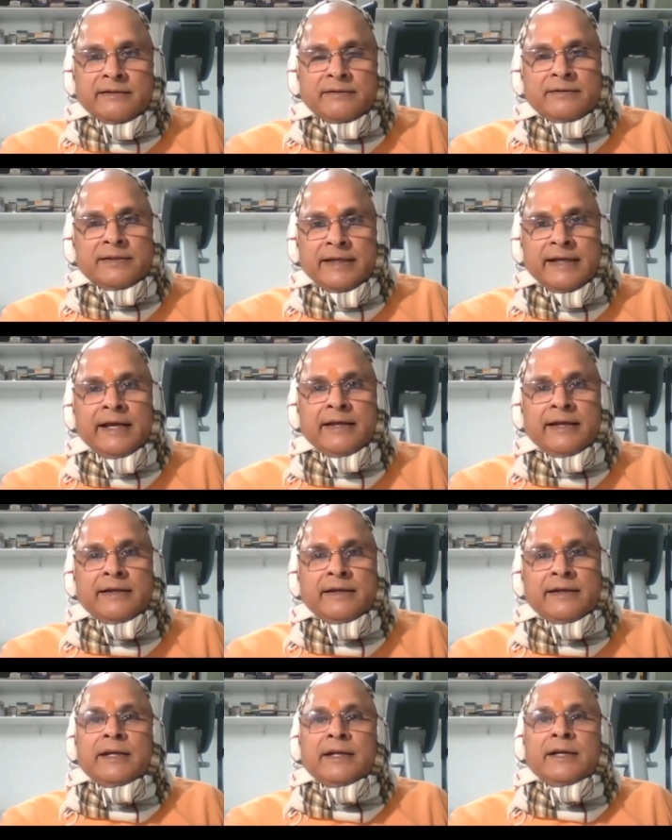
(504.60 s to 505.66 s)
there
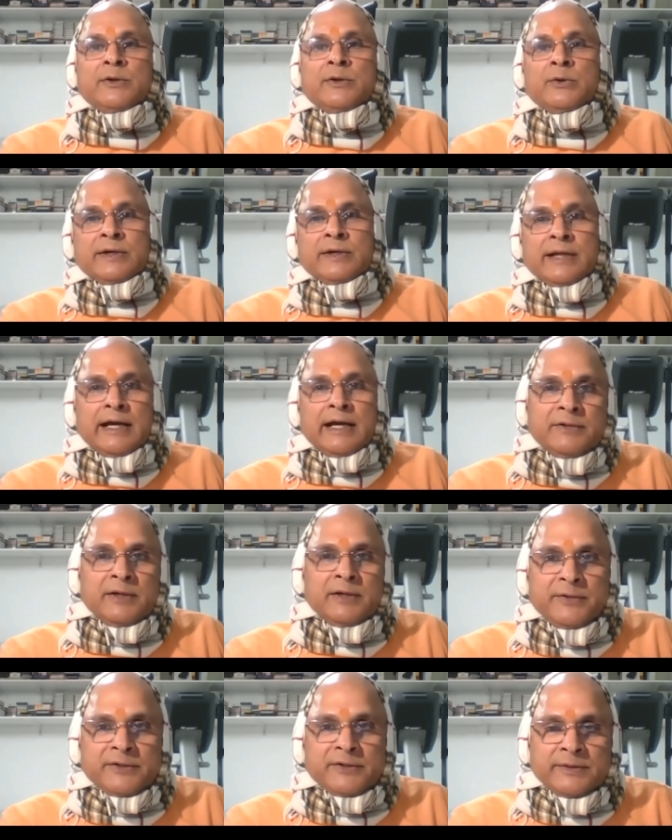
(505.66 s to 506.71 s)
to grab the
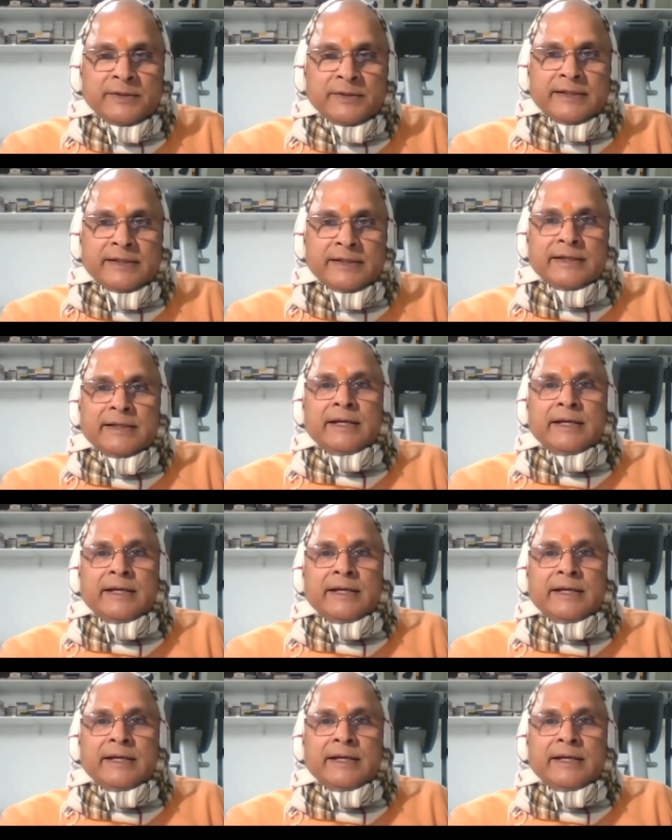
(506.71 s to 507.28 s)
opportunity.